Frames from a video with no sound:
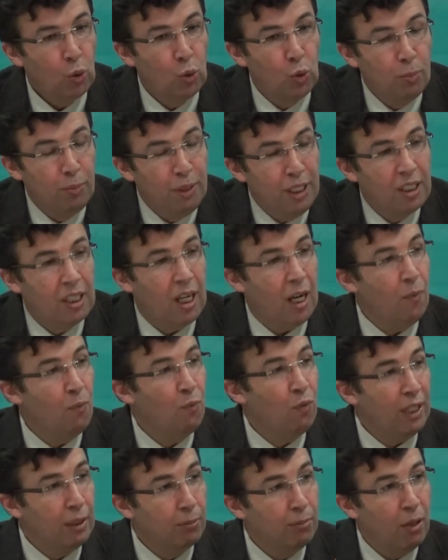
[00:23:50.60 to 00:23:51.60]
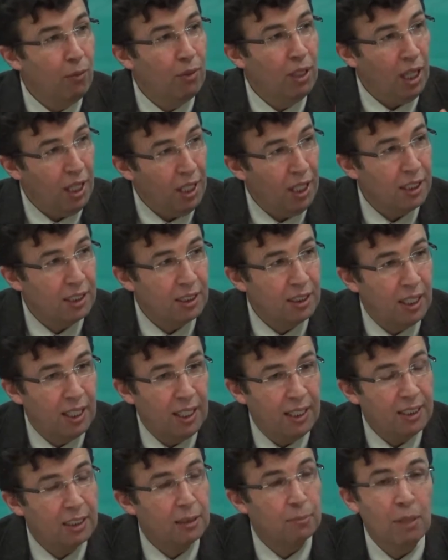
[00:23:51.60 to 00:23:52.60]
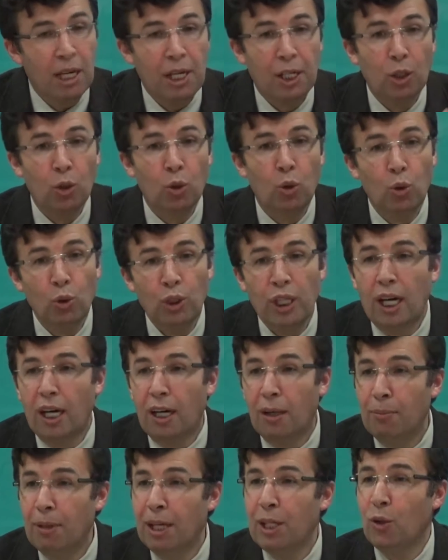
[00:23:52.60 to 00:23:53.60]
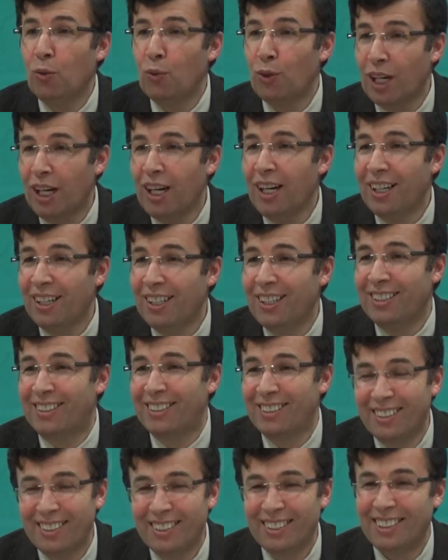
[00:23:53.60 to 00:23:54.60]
to become what Mevlana says, Mard Khuda, man of God,